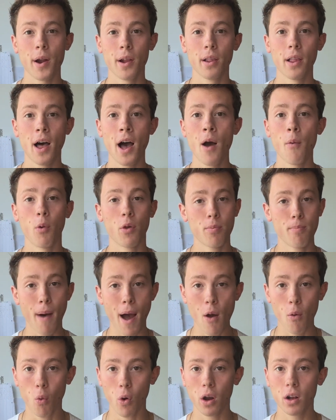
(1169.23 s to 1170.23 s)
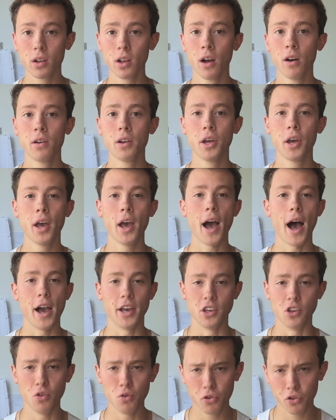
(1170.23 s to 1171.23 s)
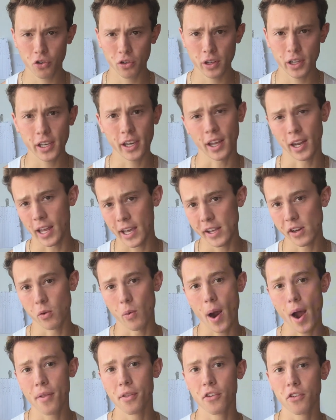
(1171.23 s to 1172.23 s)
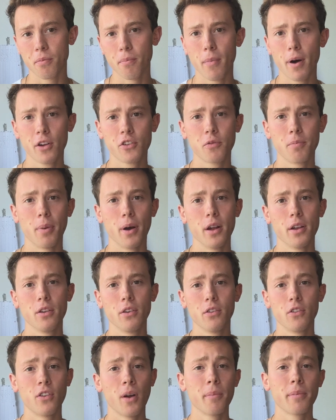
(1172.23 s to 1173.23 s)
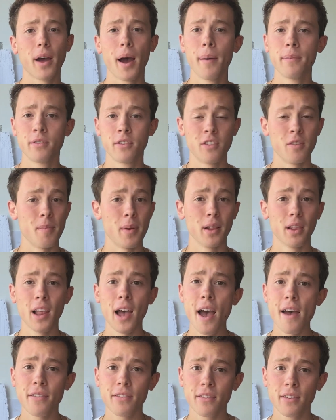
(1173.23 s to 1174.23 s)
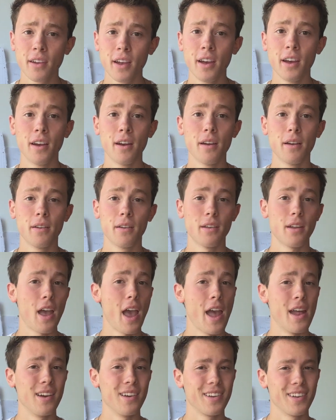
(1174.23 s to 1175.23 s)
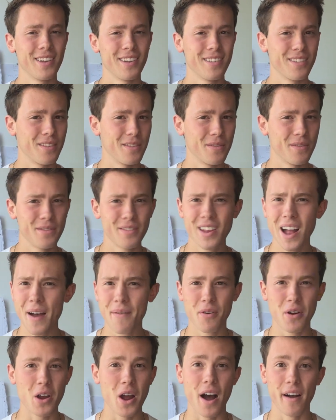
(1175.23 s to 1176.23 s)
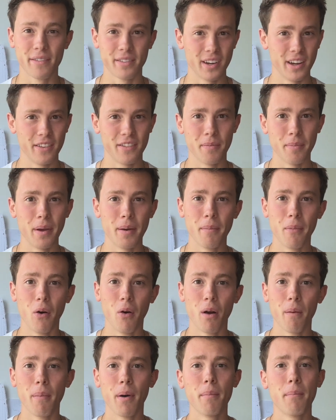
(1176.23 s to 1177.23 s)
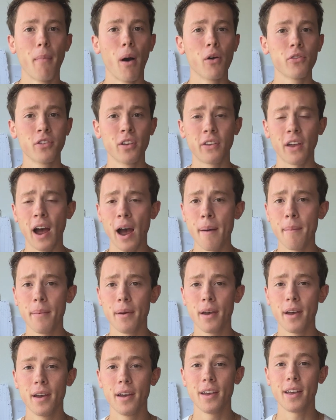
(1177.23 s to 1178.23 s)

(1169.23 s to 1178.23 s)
around a lot. With my workload, I usually can eat around this much, but sometimes it's a bit less, and it's not very often it's a bit more, but most of the time